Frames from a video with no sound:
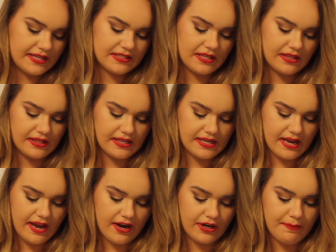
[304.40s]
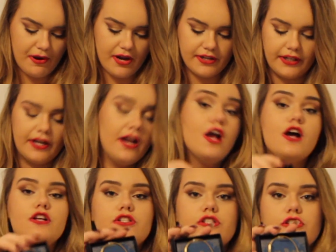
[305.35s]
is the Harry Potter
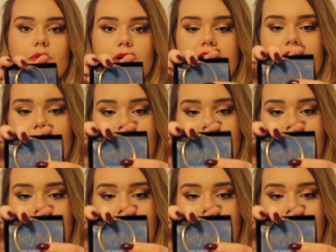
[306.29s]
sorting